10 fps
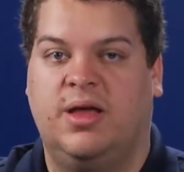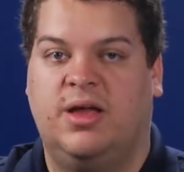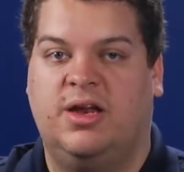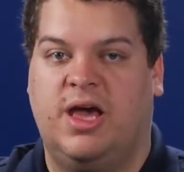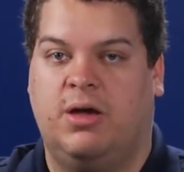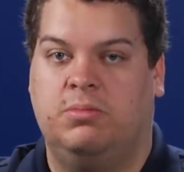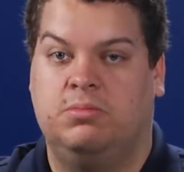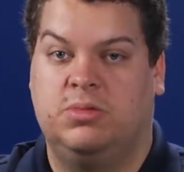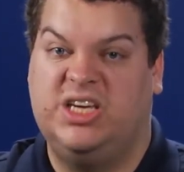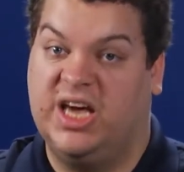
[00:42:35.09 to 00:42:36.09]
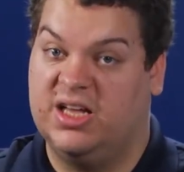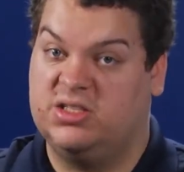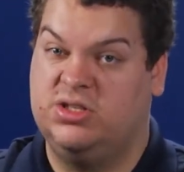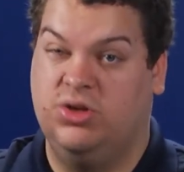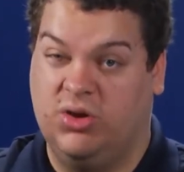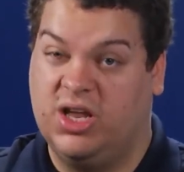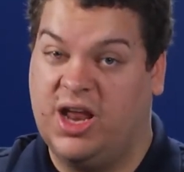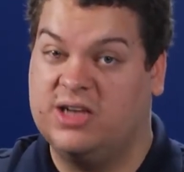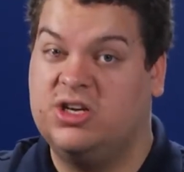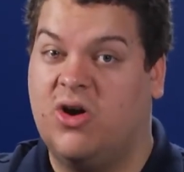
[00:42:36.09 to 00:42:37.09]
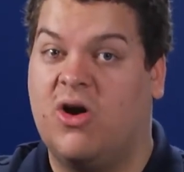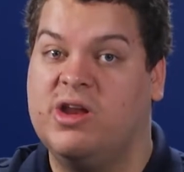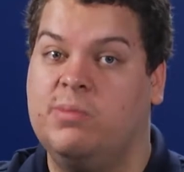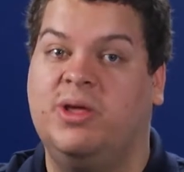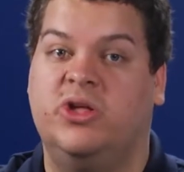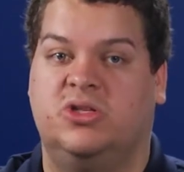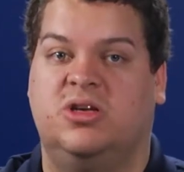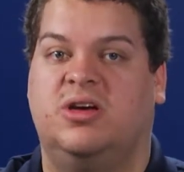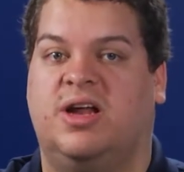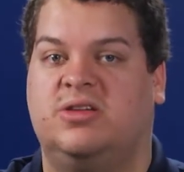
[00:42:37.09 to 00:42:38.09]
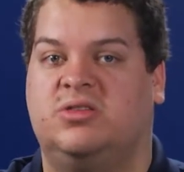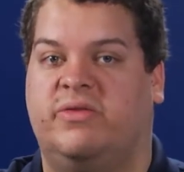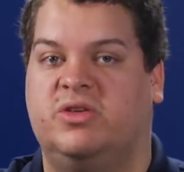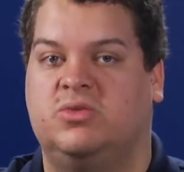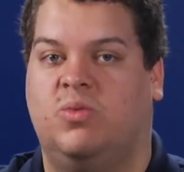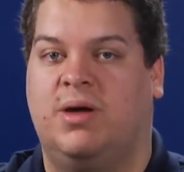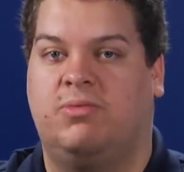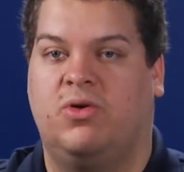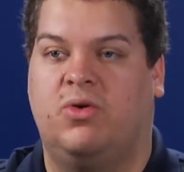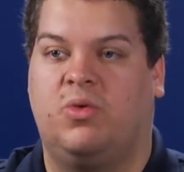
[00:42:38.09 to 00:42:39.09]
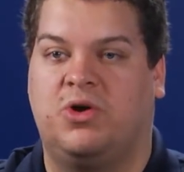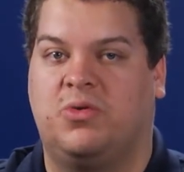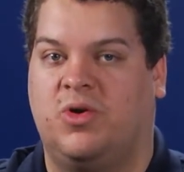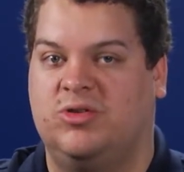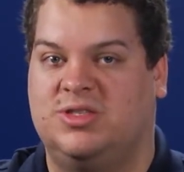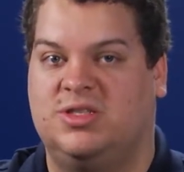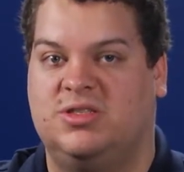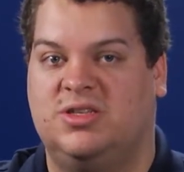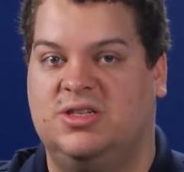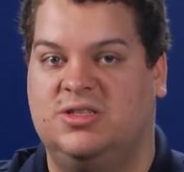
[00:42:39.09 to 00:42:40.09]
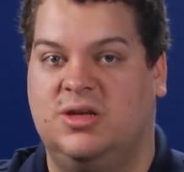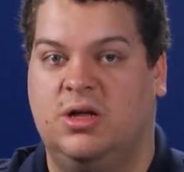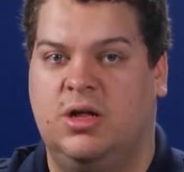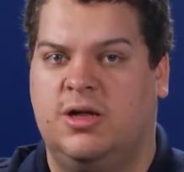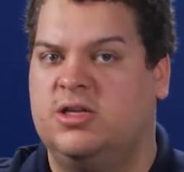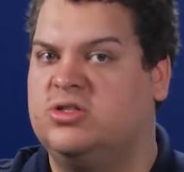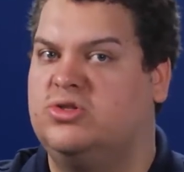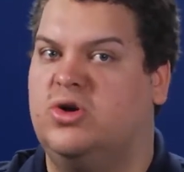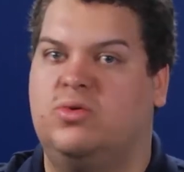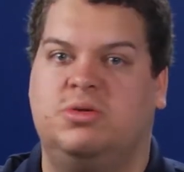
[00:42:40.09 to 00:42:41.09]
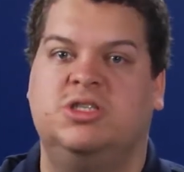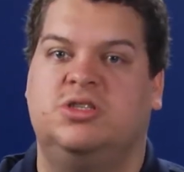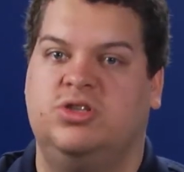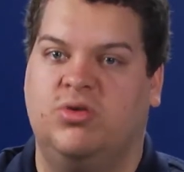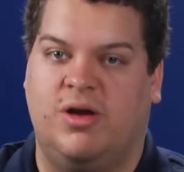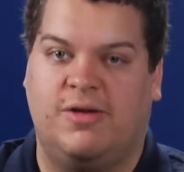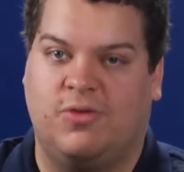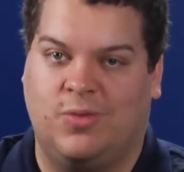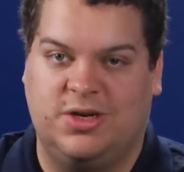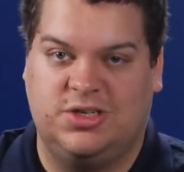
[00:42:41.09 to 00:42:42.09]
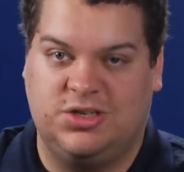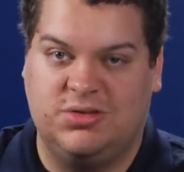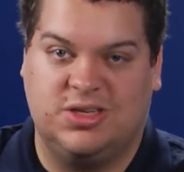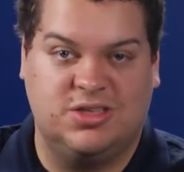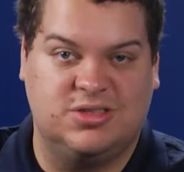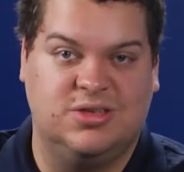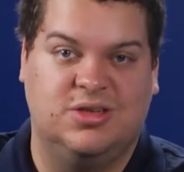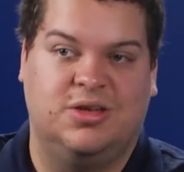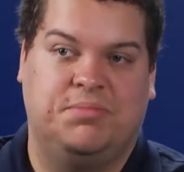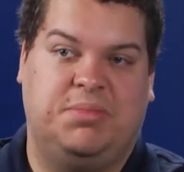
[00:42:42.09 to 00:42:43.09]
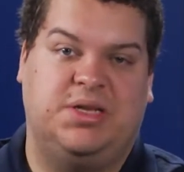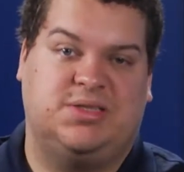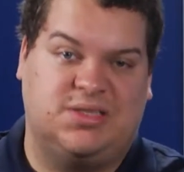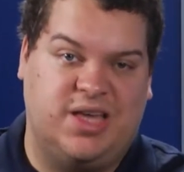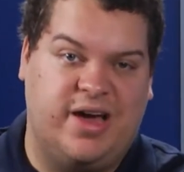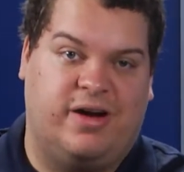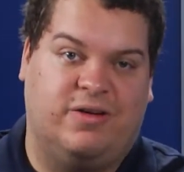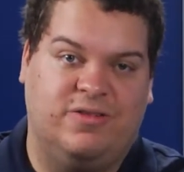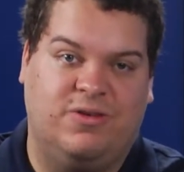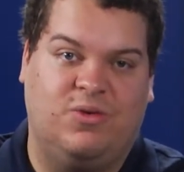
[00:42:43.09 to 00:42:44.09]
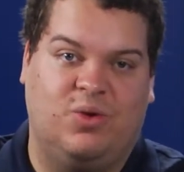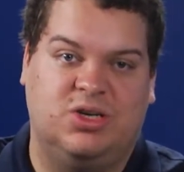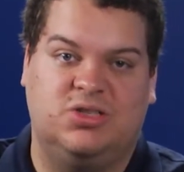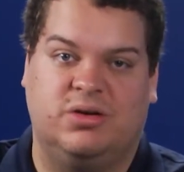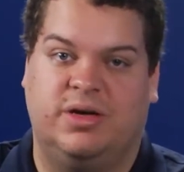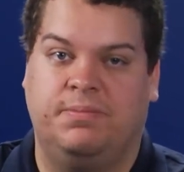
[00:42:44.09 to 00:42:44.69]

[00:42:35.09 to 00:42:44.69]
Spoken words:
Now, yes, you can actually RDP into your cloud service web role, worker role instances. There's no reason you ever want to do this, but it's there if you want to do it.